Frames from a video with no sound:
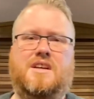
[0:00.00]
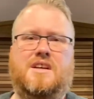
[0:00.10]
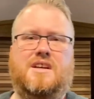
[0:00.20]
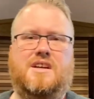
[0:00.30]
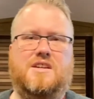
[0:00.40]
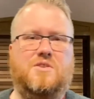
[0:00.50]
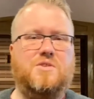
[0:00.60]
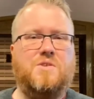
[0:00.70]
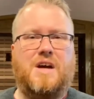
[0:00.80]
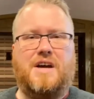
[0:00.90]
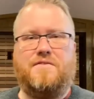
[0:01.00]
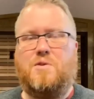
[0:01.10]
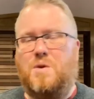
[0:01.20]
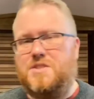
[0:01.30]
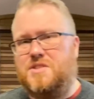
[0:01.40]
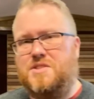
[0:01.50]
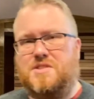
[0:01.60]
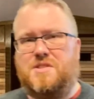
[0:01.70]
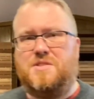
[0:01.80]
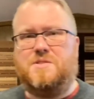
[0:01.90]
I know you have questions
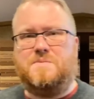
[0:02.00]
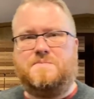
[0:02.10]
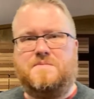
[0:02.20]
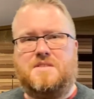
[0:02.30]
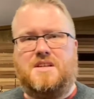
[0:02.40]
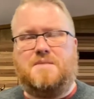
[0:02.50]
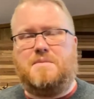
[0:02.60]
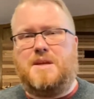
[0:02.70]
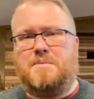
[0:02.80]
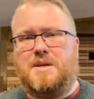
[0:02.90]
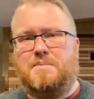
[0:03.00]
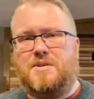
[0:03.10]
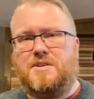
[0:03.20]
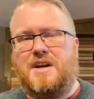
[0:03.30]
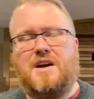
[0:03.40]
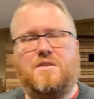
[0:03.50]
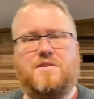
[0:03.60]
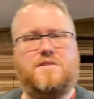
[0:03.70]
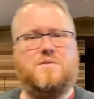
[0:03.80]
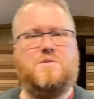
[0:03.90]
too. It may be about your
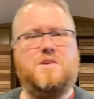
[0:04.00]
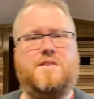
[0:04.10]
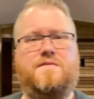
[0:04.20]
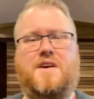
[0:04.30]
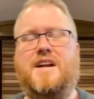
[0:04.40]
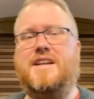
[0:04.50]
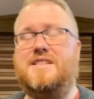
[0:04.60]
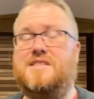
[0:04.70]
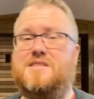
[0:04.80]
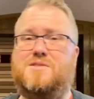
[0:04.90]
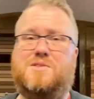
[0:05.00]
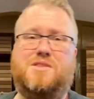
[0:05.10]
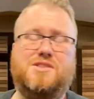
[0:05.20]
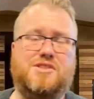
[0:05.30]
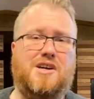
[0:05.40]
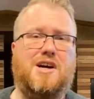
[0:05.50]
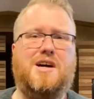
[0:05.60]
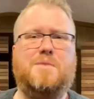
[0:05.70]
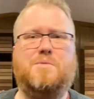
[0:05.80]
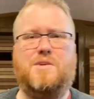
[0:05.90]
health or your finances or your
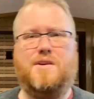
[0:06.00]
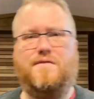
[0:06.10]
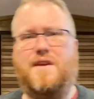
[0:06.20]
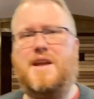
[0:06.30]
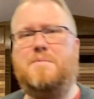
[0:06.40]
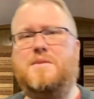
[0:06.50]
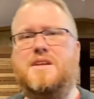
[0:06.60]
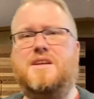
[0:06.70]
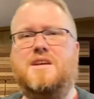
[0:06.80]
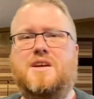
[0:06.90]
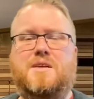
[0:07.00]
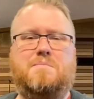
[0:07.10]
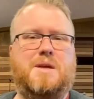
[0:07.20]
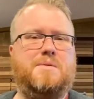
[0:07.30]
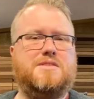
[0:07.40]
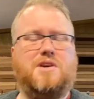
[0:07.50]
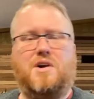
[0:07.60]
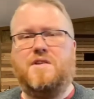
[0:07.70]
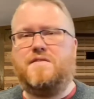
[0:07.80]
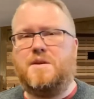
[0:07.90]
job or your family. Maybe it's
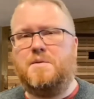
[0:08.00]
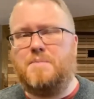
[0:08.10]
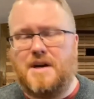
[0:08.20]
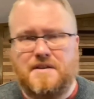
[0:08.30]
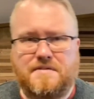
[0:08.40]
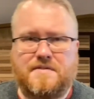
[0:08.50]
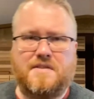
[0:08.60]
all of the above.